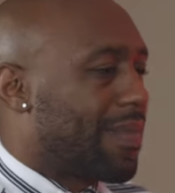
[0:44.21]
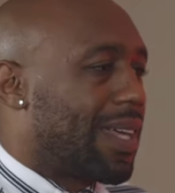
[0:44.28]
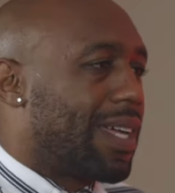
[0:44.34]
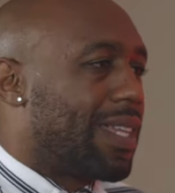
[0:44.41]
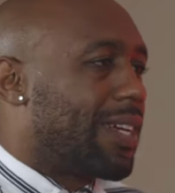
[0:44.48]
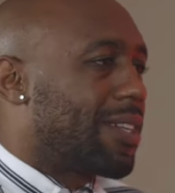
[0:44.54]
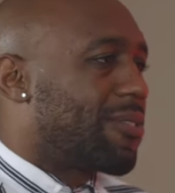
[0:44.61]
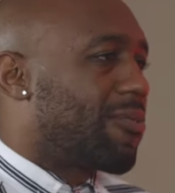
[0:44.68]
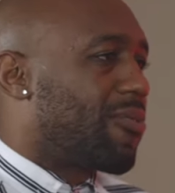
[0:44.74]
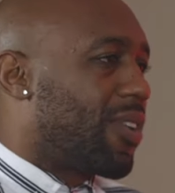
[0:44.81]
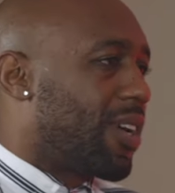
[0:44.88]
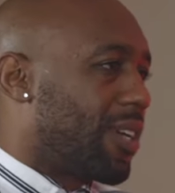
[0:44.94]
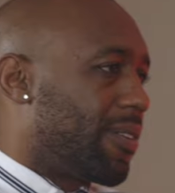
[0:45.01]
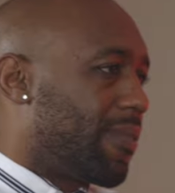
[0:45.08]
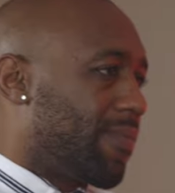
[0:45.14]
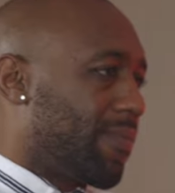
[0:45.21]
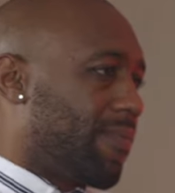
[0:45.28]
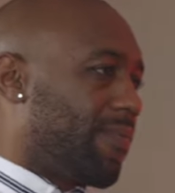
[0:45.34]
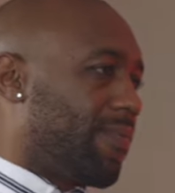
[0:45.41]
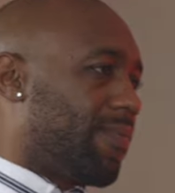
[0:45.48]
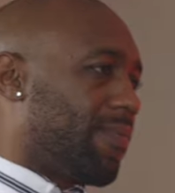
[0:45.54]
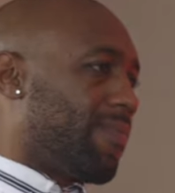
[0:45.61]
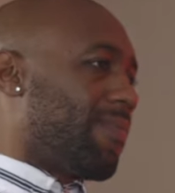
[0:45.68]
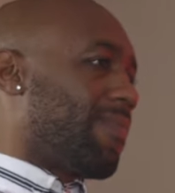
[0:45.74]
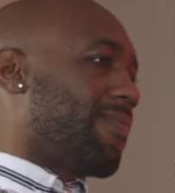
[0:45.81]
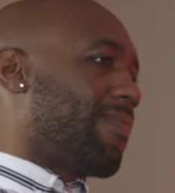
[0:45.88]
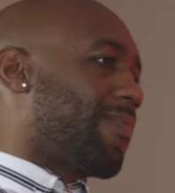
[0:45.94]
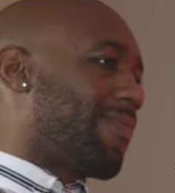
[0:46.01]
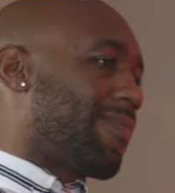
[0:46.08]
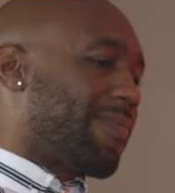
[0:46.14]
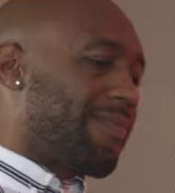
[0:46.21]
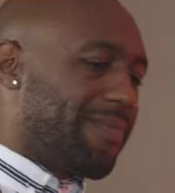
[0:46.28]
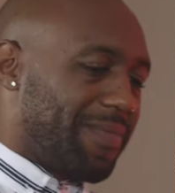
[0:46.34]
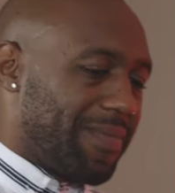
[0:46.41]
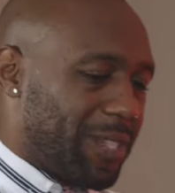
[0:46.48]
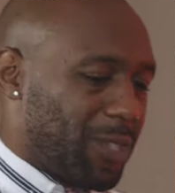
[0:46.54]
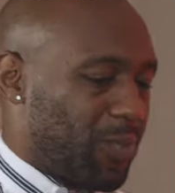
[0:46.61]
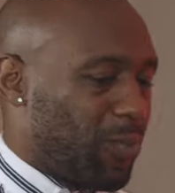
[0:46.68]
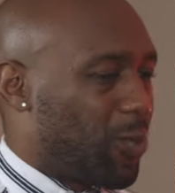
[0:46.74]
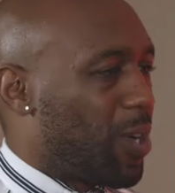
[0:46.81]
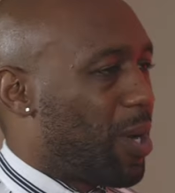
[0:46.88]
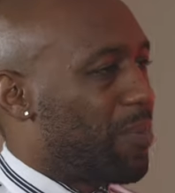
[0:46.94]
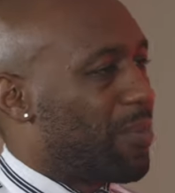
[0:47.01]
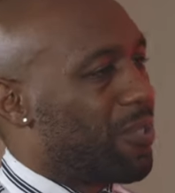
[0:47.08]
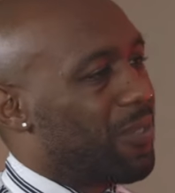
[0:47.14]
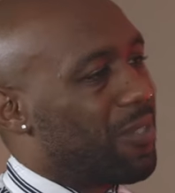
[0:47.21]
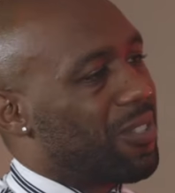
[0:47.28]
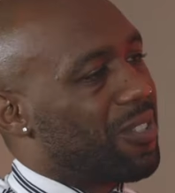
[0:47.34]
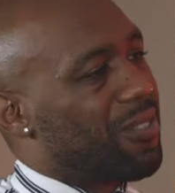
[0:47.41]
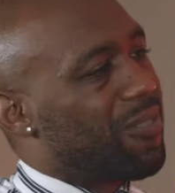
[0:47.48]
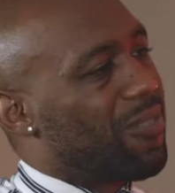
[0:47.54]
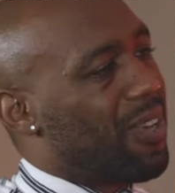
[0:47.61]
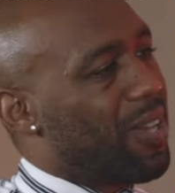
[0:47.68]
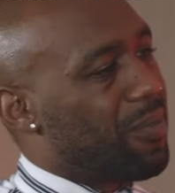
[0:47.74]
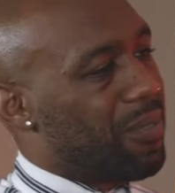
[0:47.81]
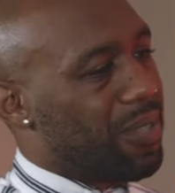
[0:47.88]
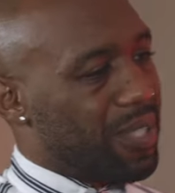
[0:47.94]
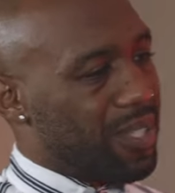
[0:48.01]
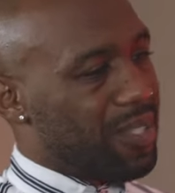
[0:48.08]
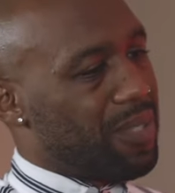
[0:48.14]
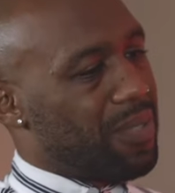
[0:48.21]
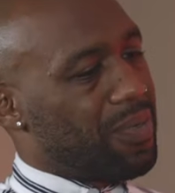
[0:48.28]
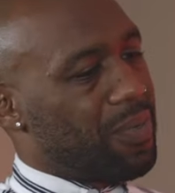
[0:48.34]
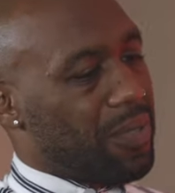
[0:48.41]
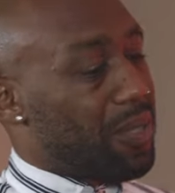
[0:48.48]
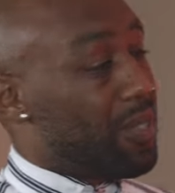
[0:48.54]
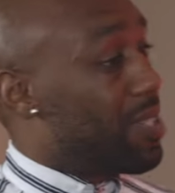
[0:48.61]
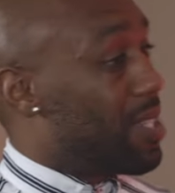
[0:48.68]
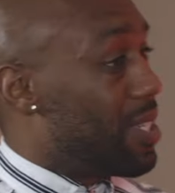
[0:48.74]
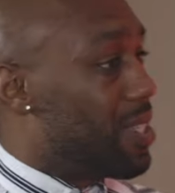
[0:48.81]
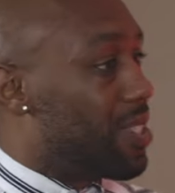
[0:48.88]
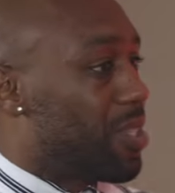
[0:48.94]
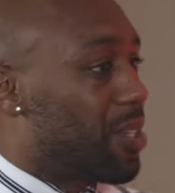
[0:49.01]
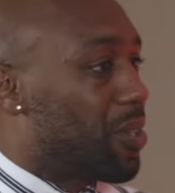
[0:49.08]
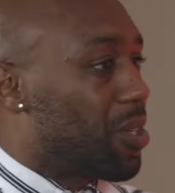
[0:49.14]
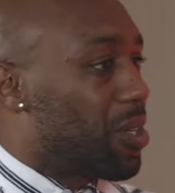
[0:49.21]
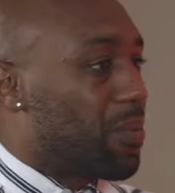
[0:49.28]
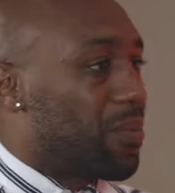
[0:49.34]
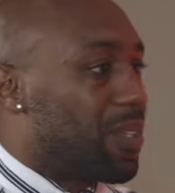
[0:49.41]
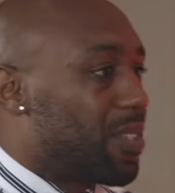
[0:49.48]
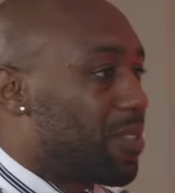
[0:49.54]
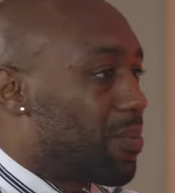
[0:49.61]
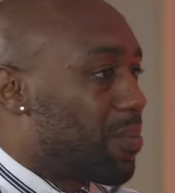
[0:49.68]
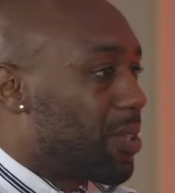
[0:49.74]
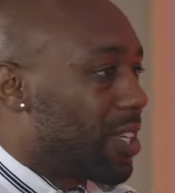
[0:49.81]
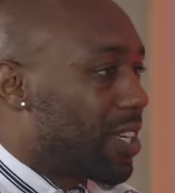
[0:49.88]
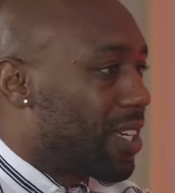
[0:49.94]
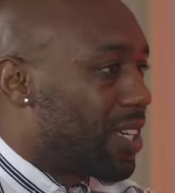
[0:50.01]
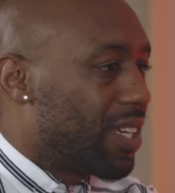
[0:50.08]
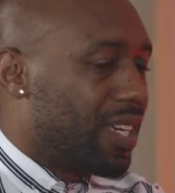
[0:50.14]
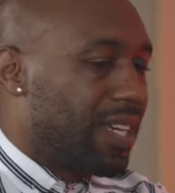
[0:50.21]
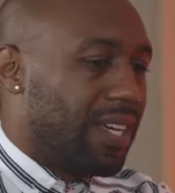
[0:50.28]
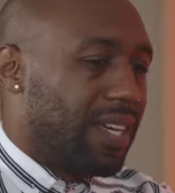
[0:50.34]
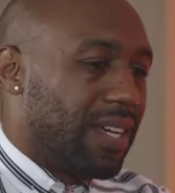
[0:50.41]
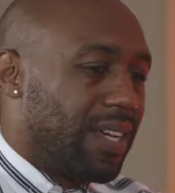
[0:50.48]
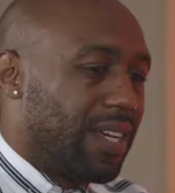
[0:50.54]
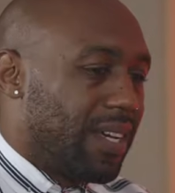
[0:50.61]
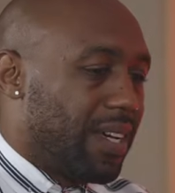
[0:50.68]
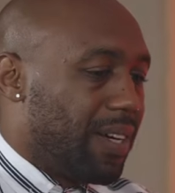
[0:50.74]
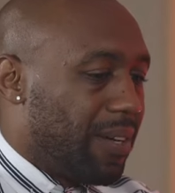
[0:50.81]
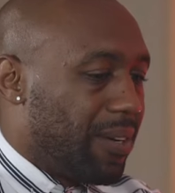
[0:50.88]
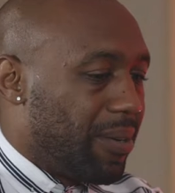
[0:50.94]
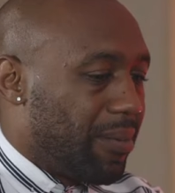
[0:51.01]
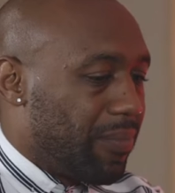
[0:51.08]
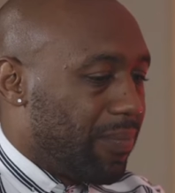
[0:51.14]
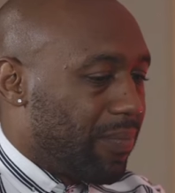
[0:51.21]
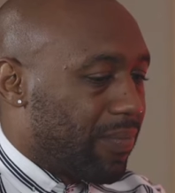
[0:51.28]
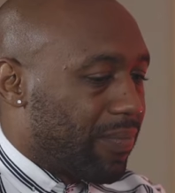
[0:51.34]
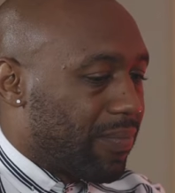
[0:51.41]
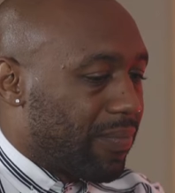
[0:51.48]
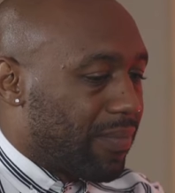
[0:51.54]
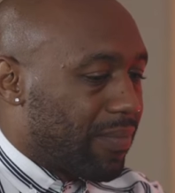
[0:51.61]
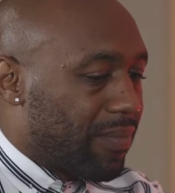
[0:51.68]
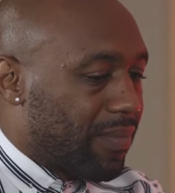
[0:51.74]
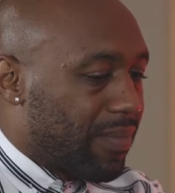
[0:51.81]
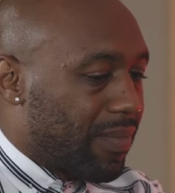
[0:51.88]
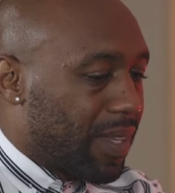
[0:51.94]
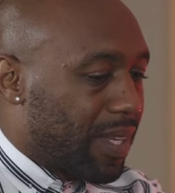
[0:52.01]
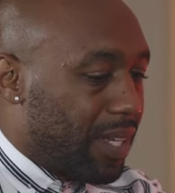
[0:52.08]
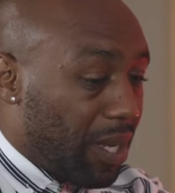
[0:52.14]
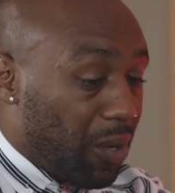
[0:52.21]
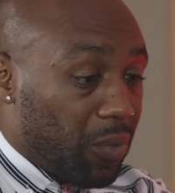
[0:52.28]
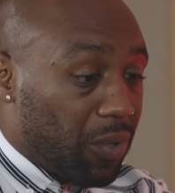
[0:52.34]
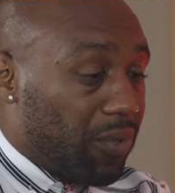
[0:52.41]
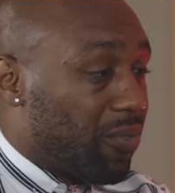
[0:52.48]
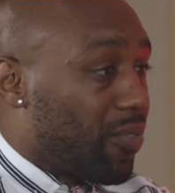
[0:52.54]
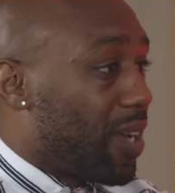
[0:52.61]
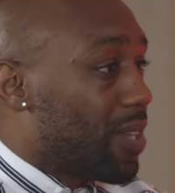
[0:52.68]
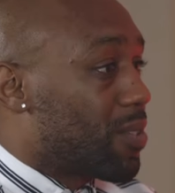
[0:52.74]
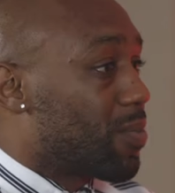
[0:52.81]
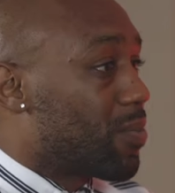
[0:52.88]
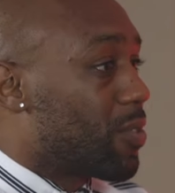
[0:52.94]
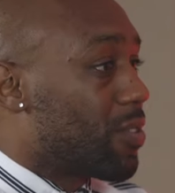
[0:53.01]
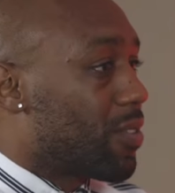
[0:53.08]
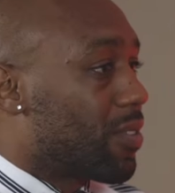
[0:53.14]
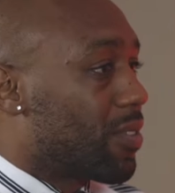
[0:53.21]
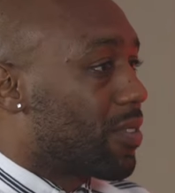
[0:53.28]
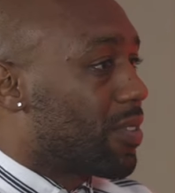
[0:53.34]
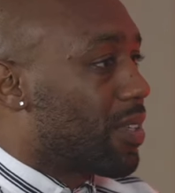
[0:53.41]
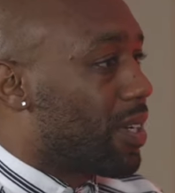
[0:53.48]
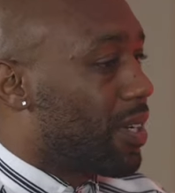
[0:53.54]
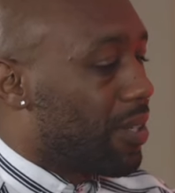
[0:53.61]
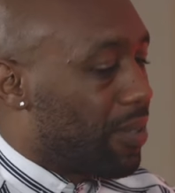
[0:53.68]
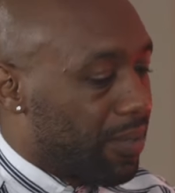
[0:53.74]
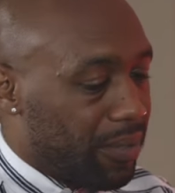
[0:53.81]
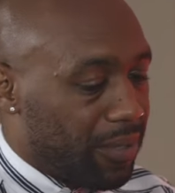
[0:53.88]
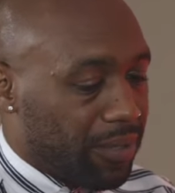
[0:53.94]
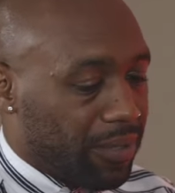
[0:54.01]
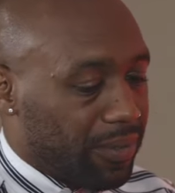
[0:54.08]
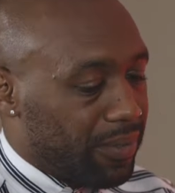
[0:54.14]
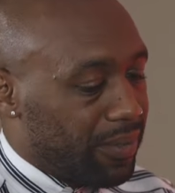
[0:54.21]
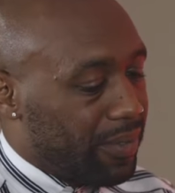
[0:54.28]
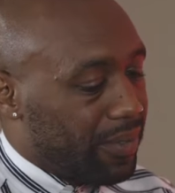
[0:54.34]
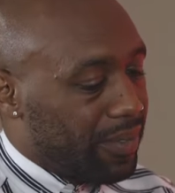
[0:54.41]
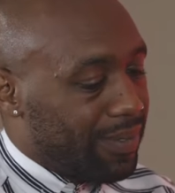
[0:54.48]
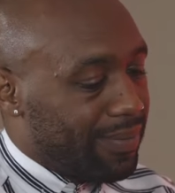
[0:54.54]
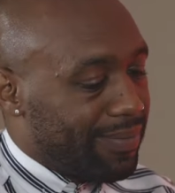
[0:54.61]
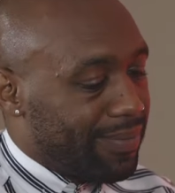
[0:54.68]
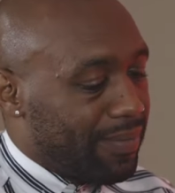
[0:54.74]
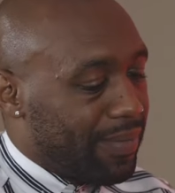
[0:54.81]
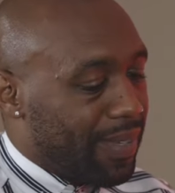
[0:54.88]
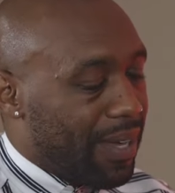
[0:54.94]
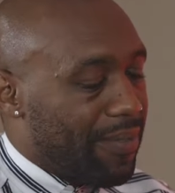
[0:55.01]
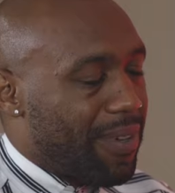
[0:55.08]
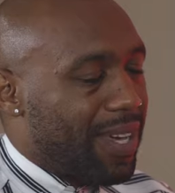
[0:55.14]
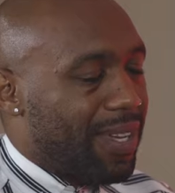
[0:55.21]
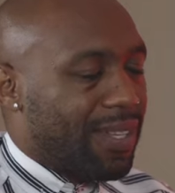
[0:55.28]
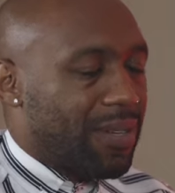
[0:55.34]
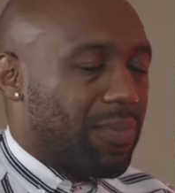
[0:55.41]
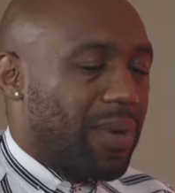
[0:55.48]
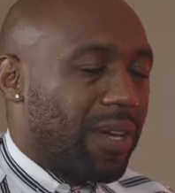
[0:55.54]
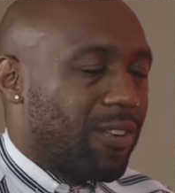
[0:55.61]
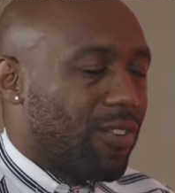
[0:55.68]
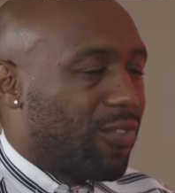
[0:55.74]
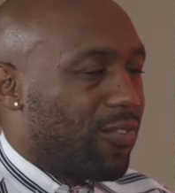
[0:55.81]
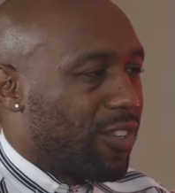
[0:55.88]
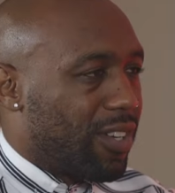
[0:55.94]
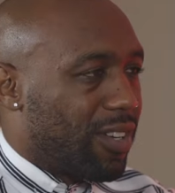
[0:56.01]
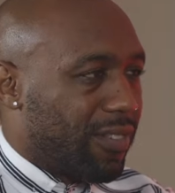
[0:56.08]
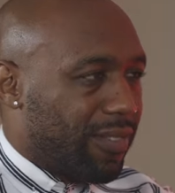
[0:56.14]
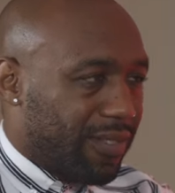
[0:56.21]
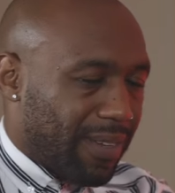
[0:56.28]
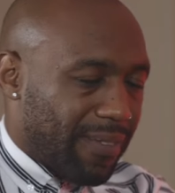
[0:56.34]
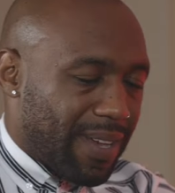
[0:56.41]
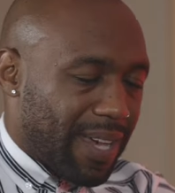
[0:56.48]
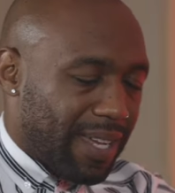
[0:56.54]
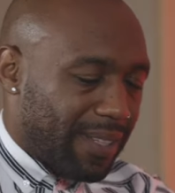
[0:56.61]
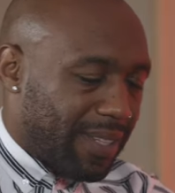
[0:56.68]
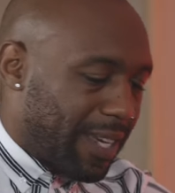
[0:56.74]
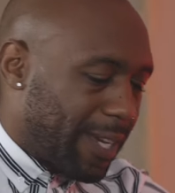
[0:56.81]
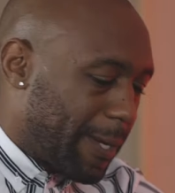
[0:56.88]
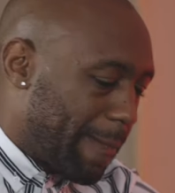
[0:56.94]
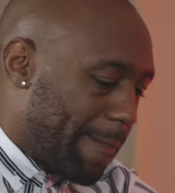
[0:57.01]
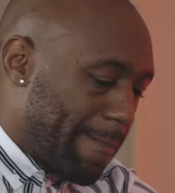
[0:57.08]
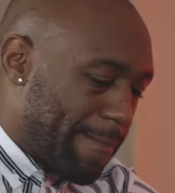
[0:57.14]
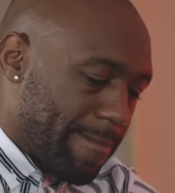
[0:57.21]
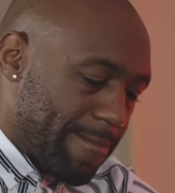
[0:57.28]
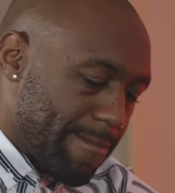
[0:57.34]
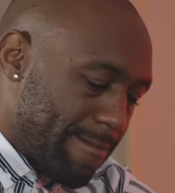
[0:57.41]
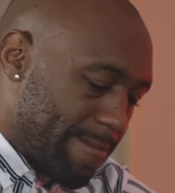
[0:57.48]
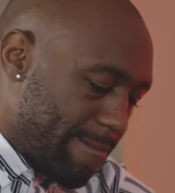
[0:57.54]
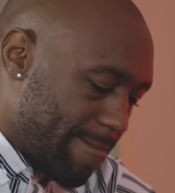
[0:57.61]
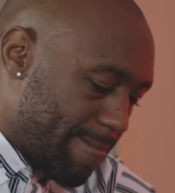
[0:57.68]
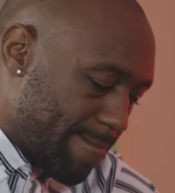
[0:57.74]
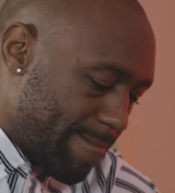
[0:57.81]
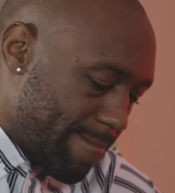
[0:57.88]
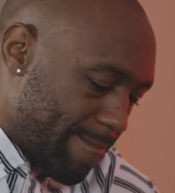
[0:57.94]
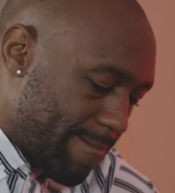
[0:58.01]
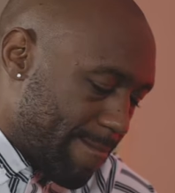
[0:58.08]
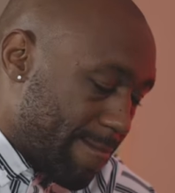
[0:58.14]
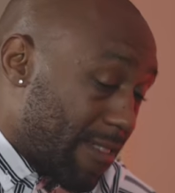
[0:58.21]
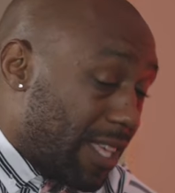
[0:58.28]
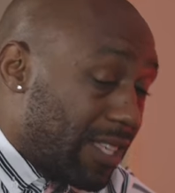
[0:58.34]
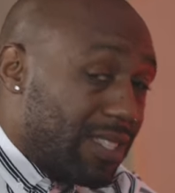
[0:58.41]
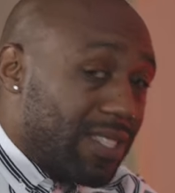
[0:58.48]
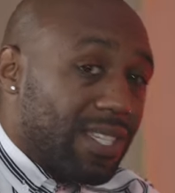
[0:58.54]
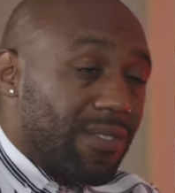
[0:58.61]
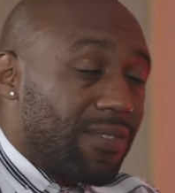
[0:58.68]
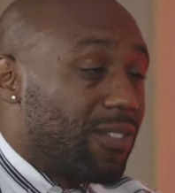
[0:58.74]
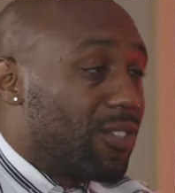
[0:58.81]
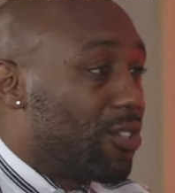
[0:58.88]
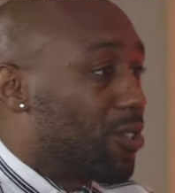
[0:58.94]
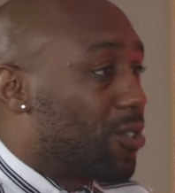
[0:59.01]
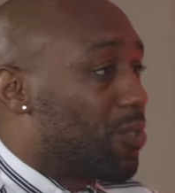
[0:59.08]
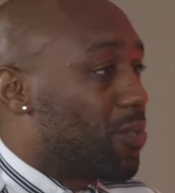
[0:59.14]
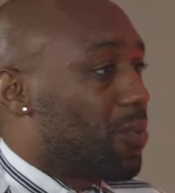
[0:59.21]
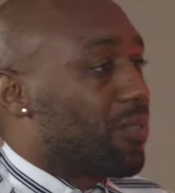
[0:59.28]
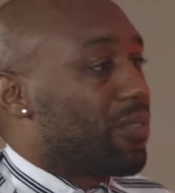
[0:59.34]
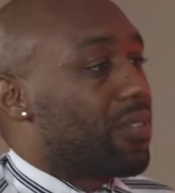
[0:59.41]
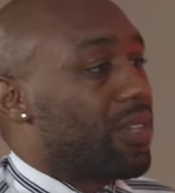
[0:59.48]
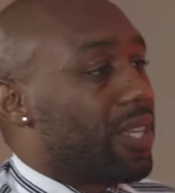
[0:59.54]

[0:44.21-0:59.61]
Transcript: I like to fight. There's more opportunities to fight with these with the TCL coming into play, um, and I want to fight some more. Uh, you know, I've had in my career, I've had like seven years worth of